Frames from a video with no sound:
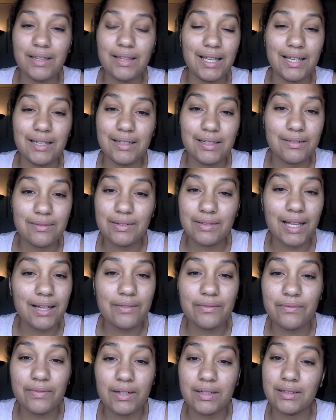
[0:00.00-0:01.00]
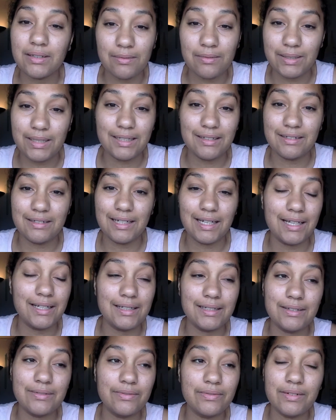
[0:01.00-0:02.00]
like, like fuck the weight,
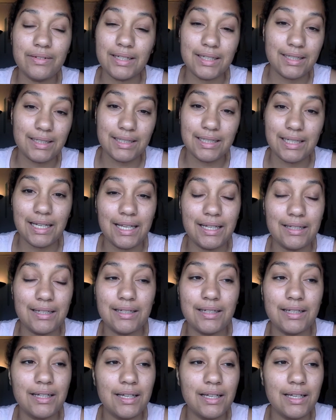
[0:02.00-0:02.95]
like fuck it, like